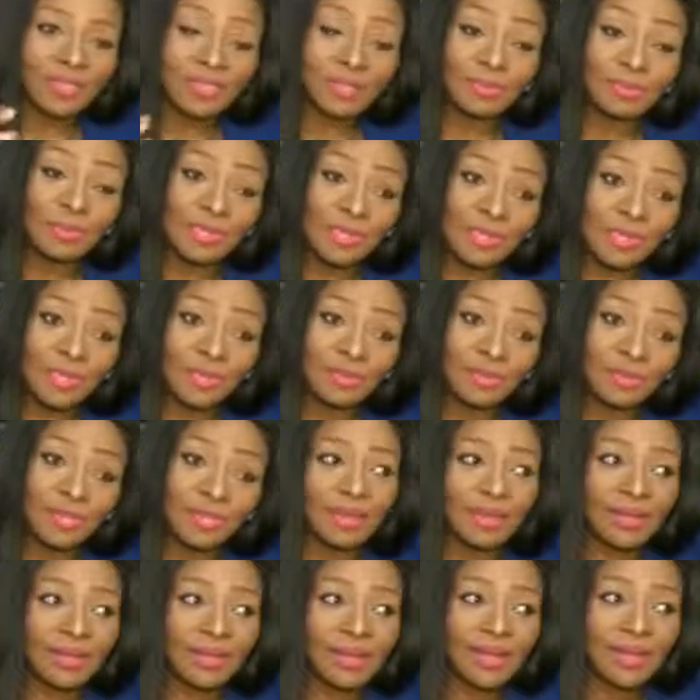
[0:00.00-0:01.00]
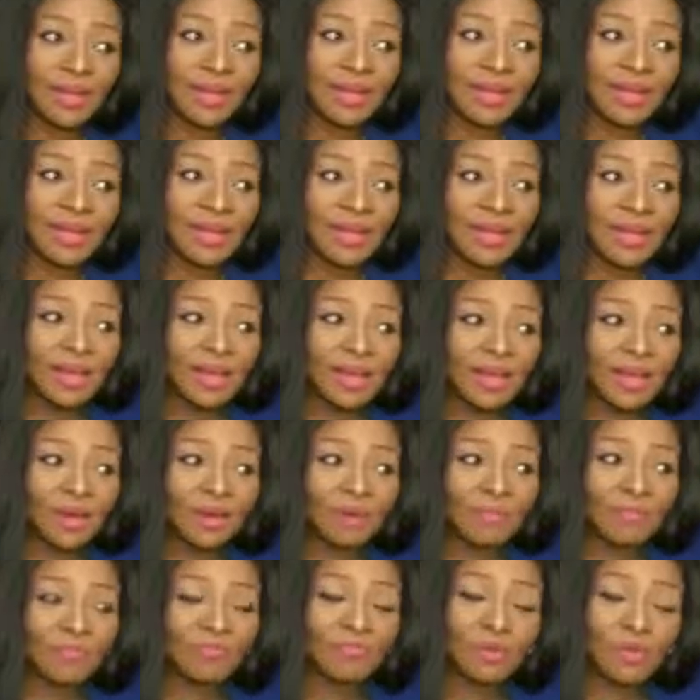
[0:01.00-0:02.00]
a subsidiary.
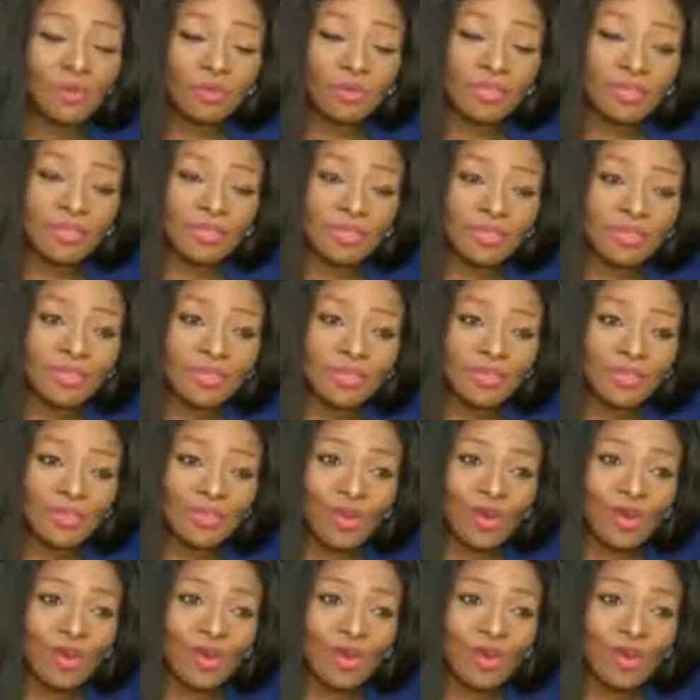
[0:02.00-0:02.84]
Focuses